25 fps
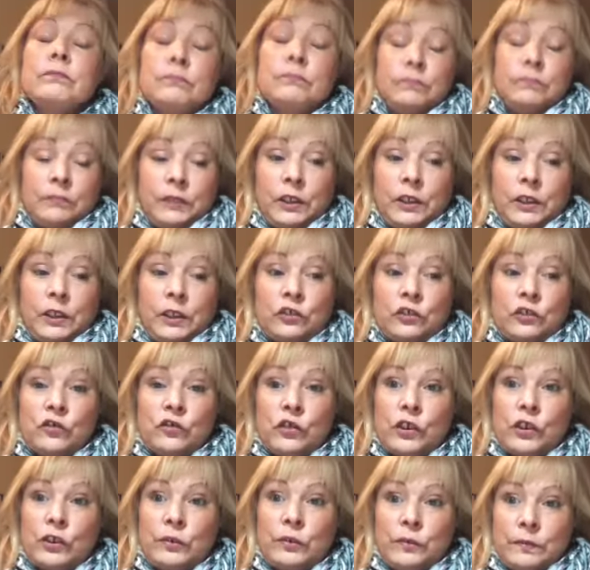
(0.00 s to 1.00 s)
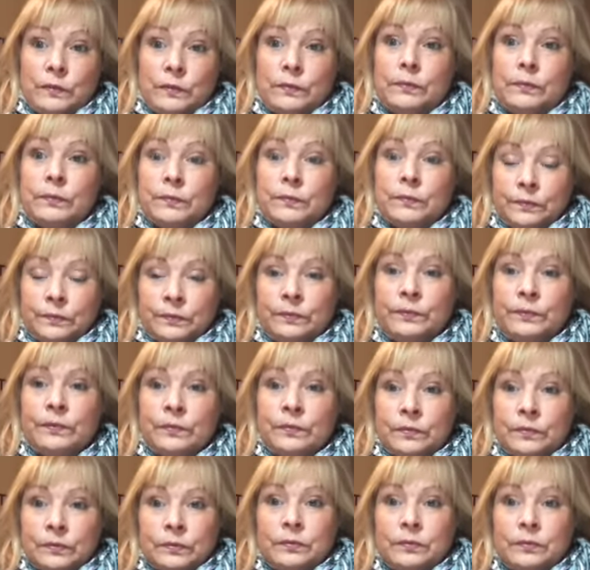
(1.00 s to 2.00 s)
do you you don't get those young
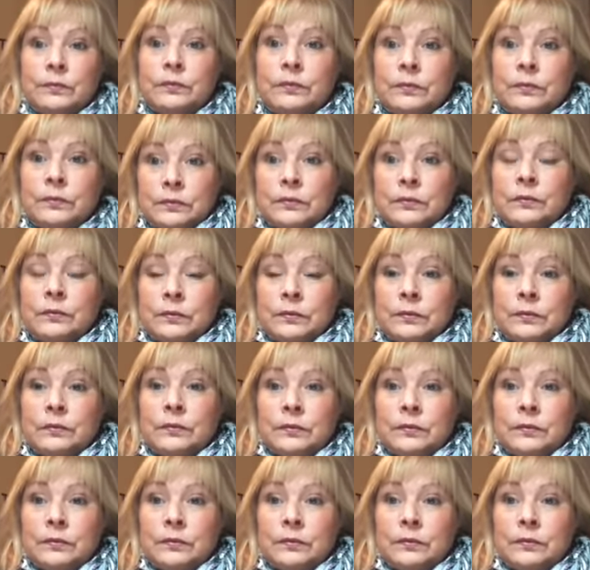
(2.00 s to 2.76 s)
years you don't you